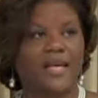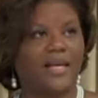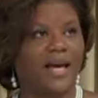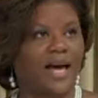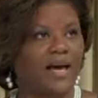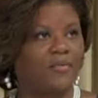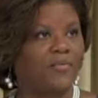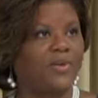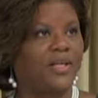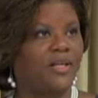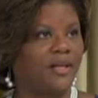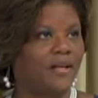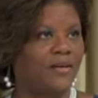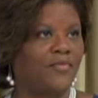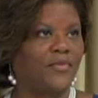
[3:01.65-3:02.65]
They got rid
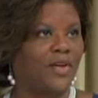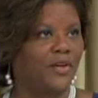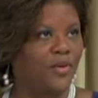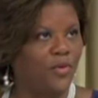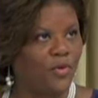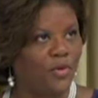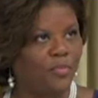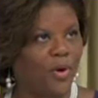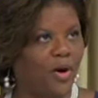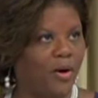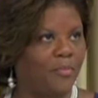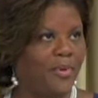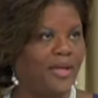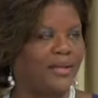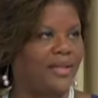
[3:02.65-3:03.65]
of a new
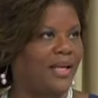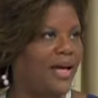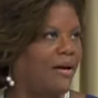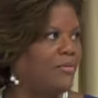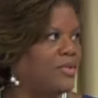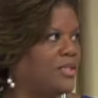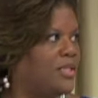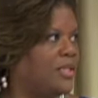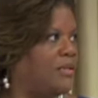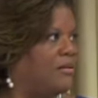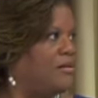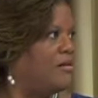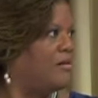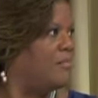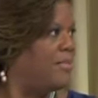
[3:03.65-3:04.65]
department that I was thinking,
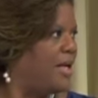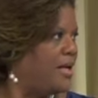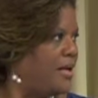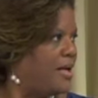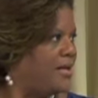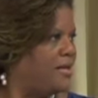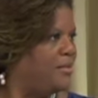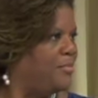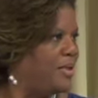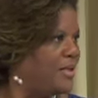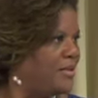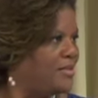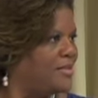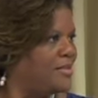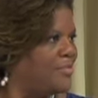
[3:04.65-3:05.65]
oh man, I need to be
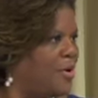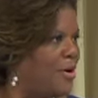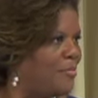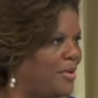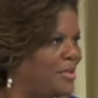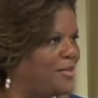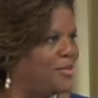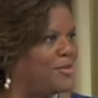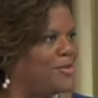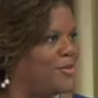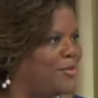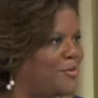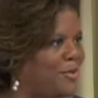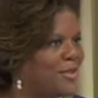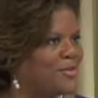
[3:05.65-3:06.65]
in this department. It's
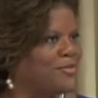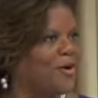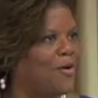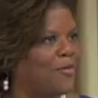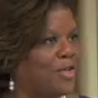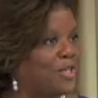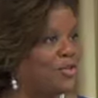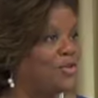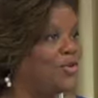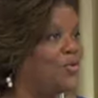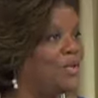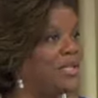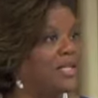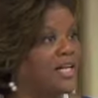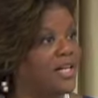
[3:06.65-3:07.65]
new, it's growing, it's
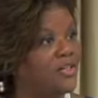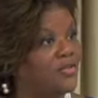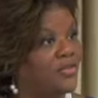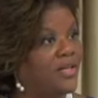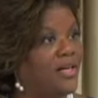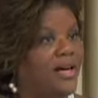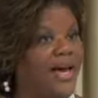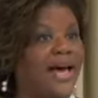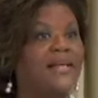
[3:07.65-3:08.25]
new in the country.